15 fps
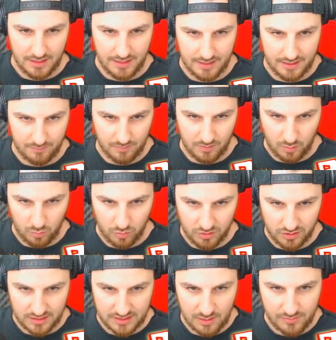Um, I
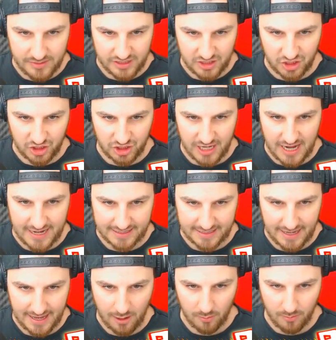wonder, can we check
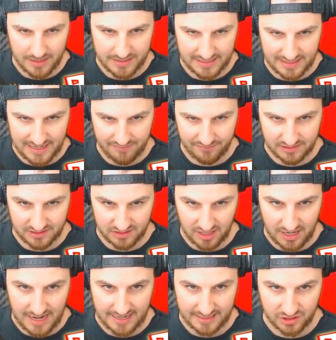how many levels
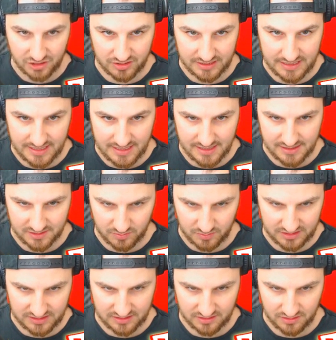there actually is?
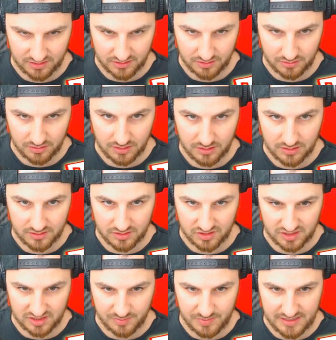What's this going to do? It's
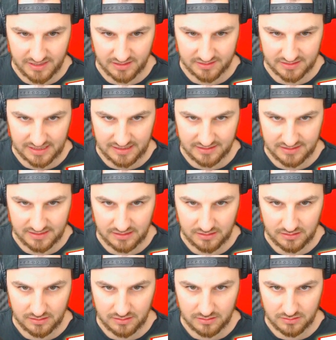just a Speedy Gonzales thing?
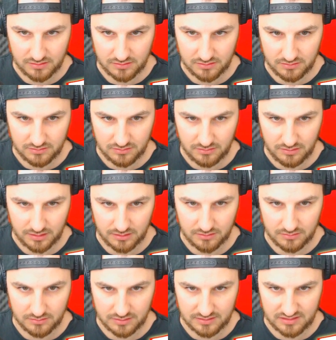Okay,
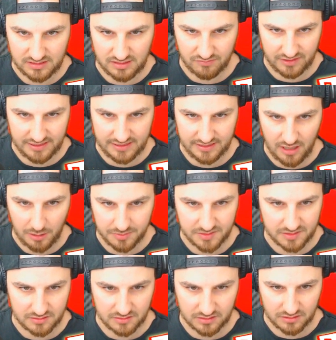that's not really an
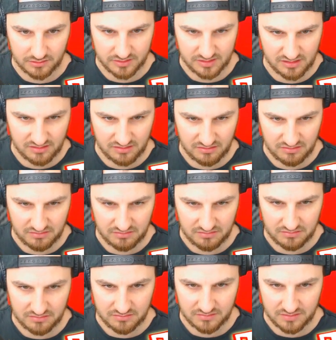obstacle though, is it?
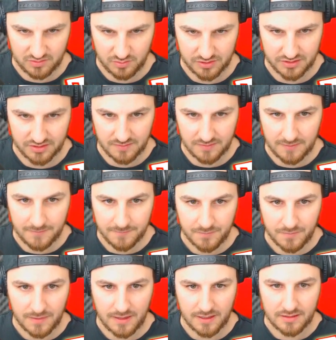That's weird.
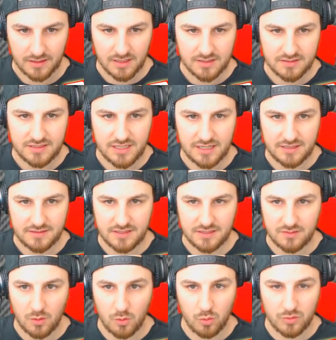Okay. Did it,
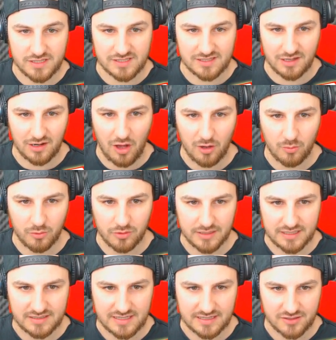did... Oh, this is a long
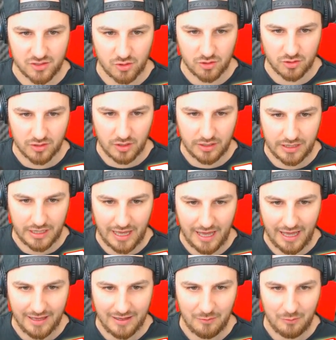one. Let's take the shortcut.
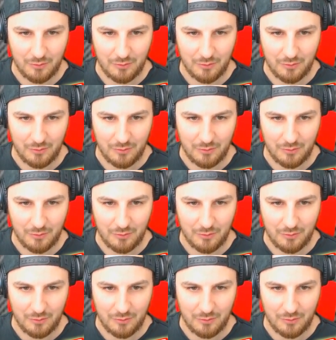Yeah.